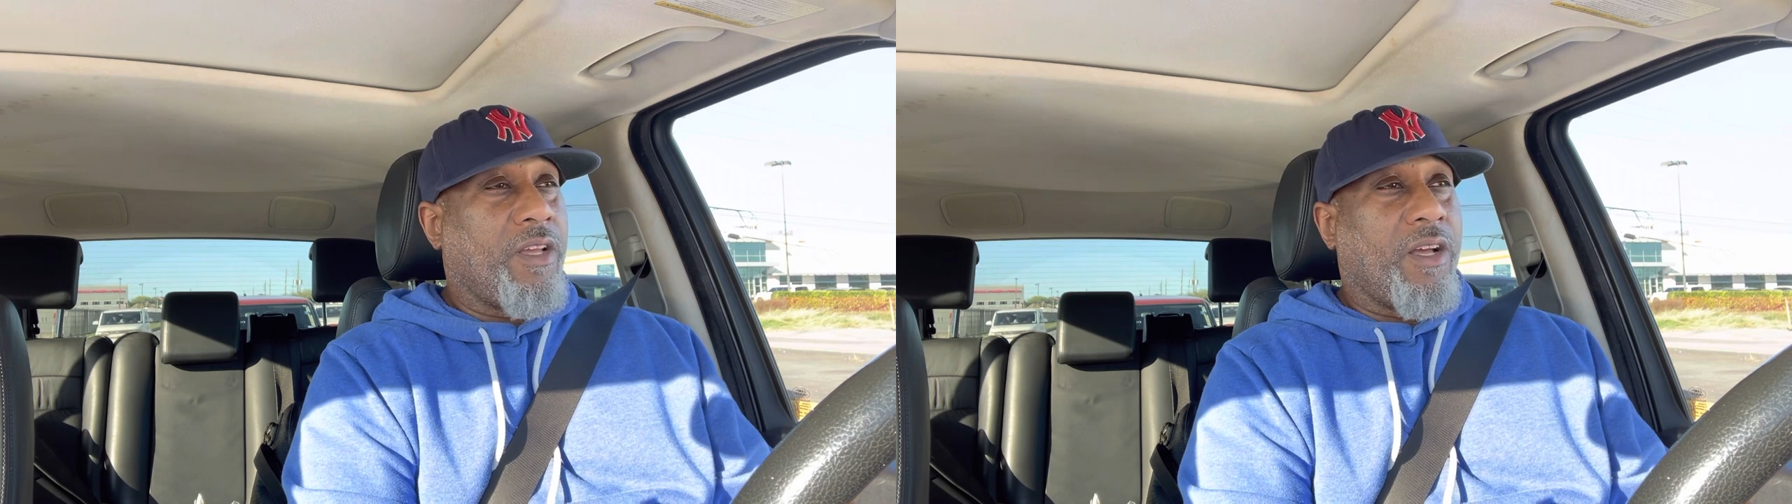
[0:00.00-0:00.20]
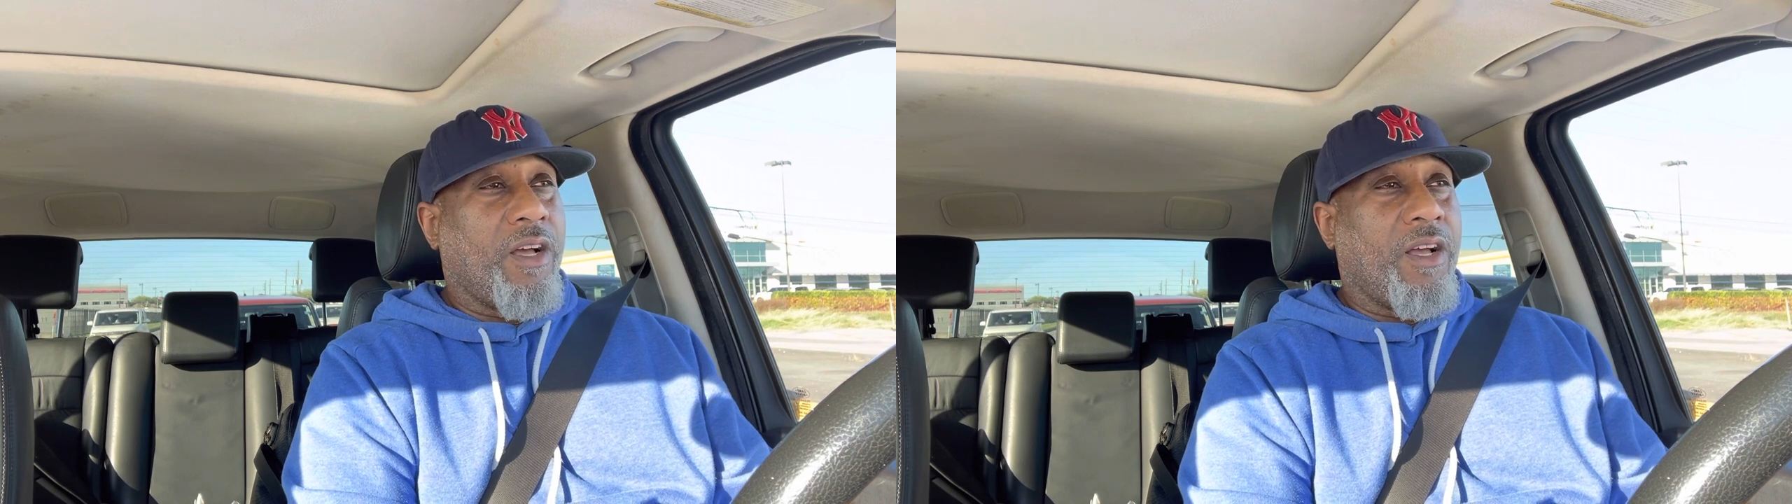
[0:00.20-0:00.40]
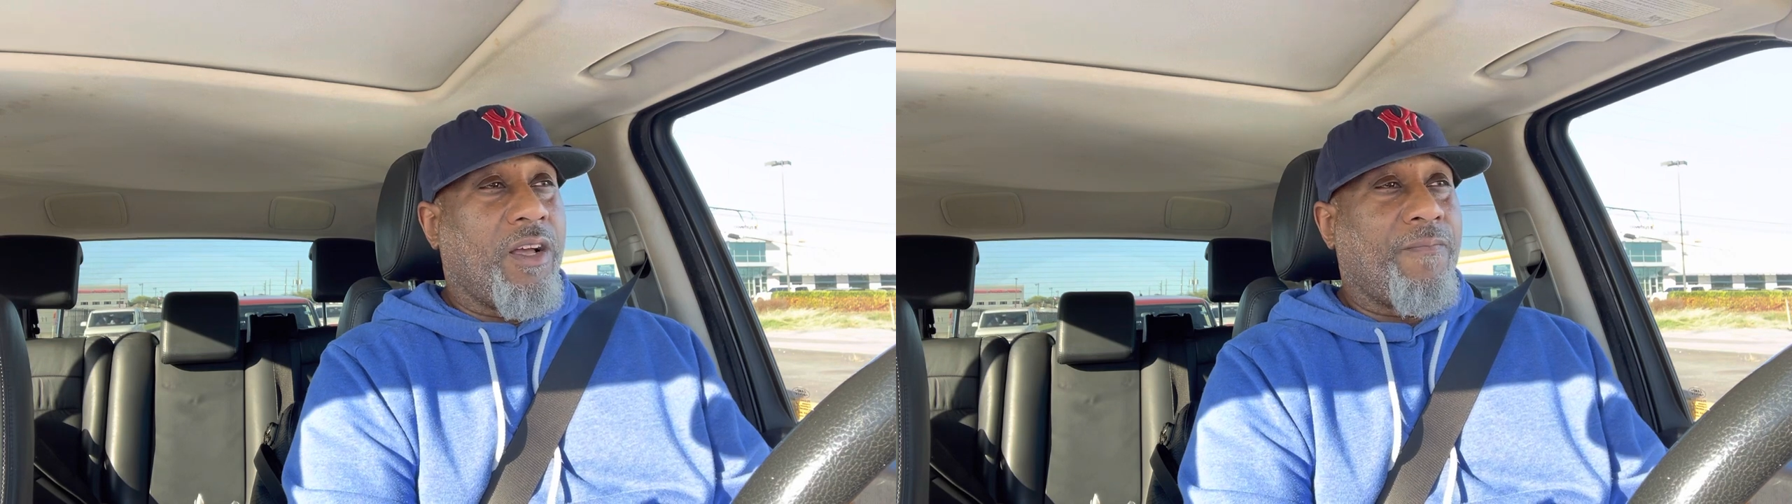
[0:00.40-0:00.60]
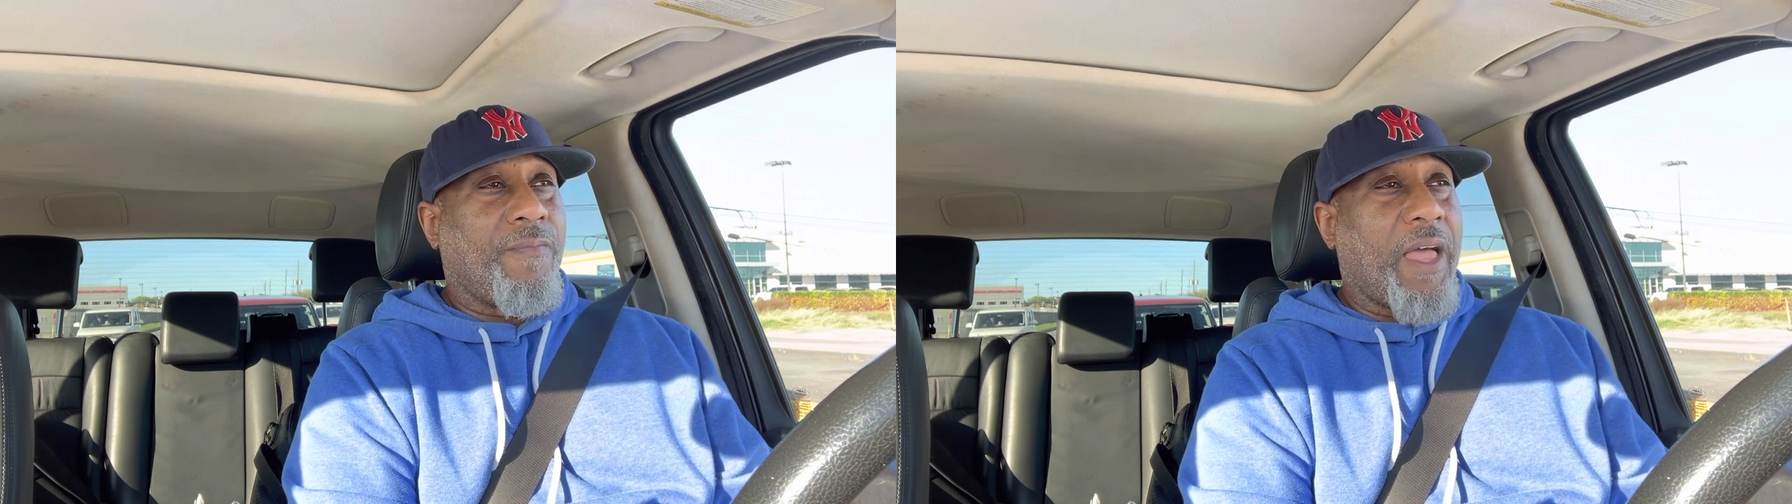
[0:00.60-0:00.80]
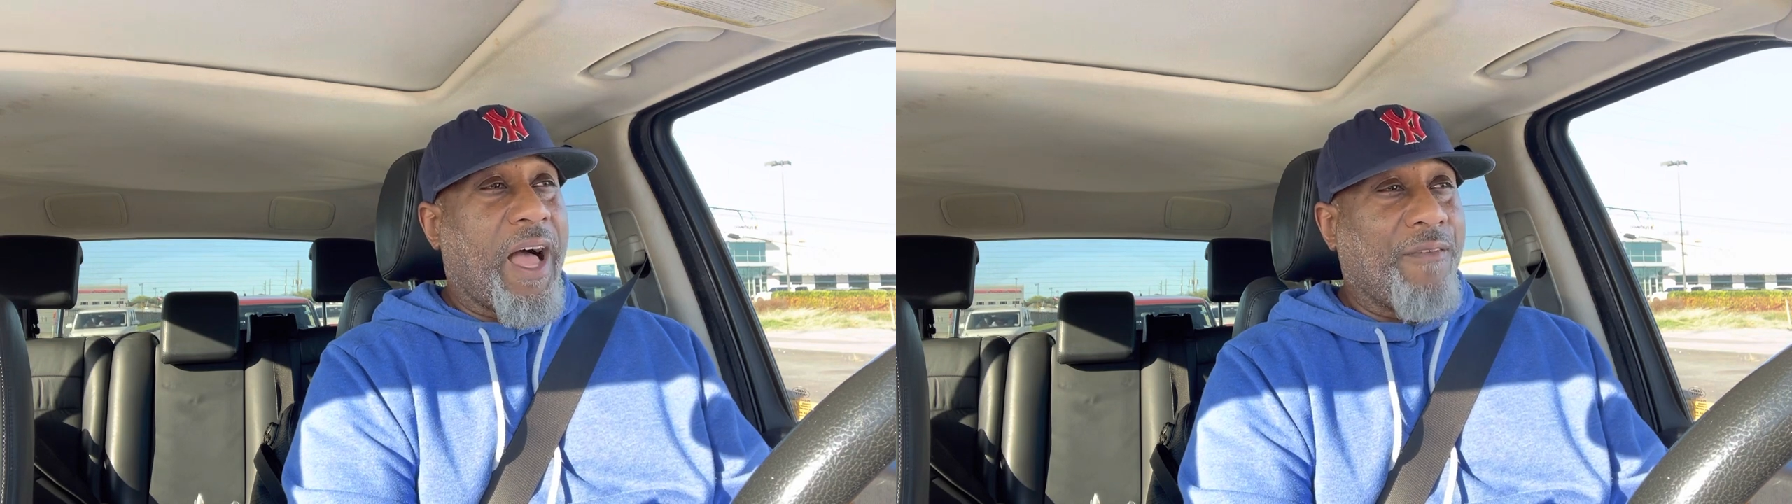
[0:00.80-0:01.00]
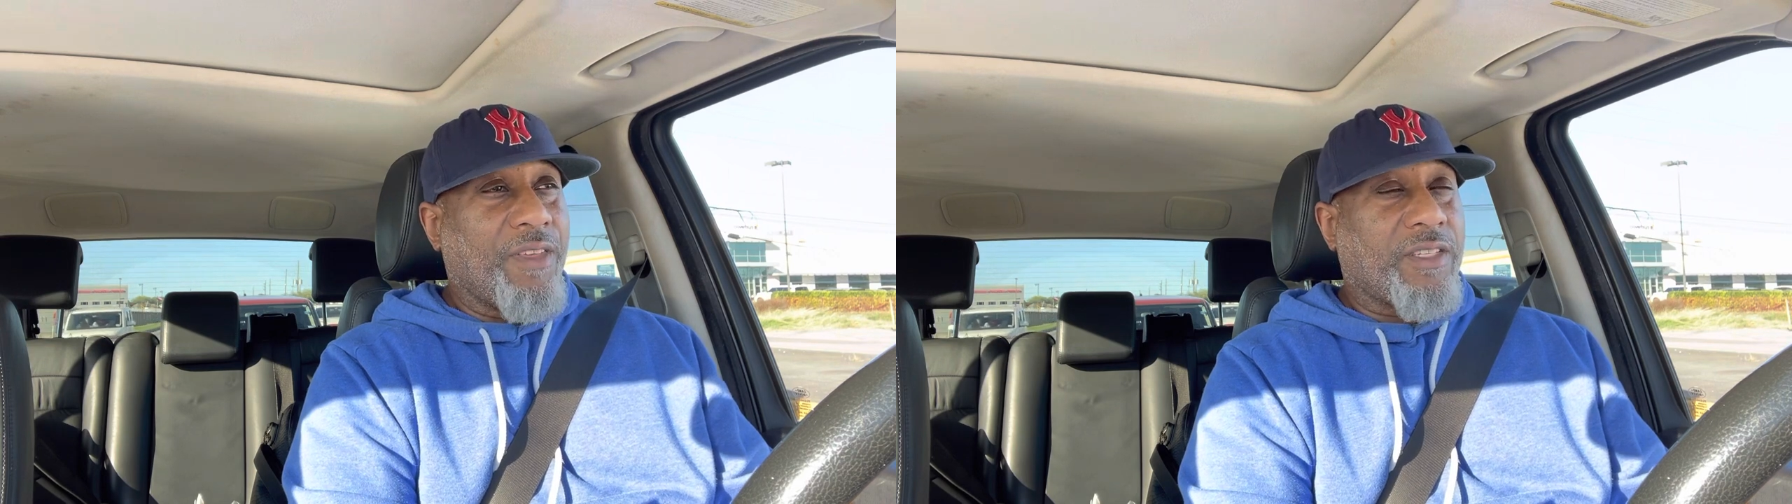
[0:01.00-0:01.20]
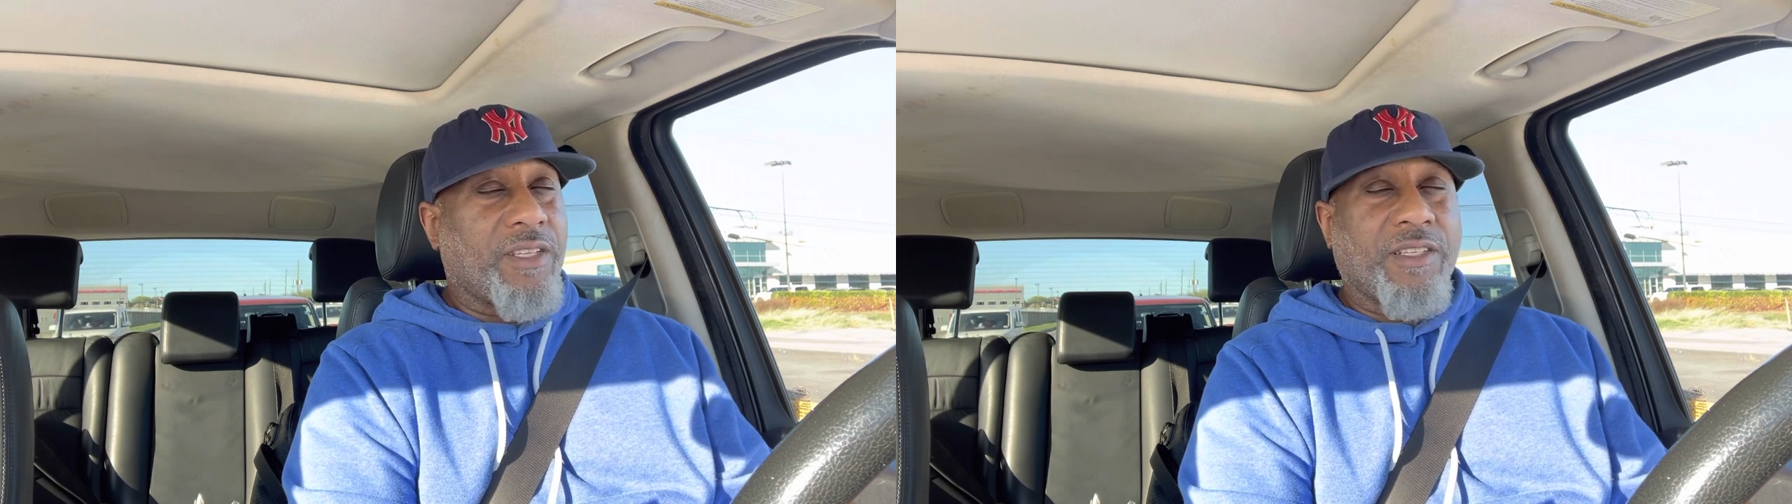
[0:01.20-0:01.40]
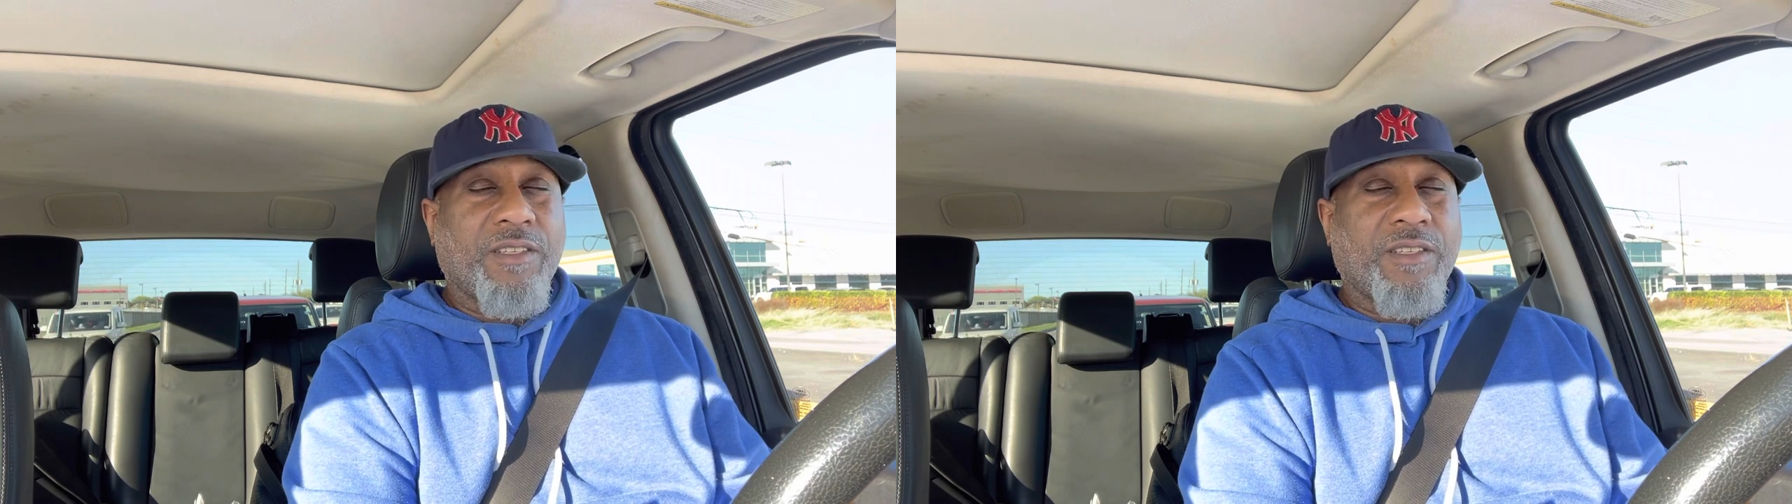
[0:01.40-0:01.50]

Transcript: Um, obviously,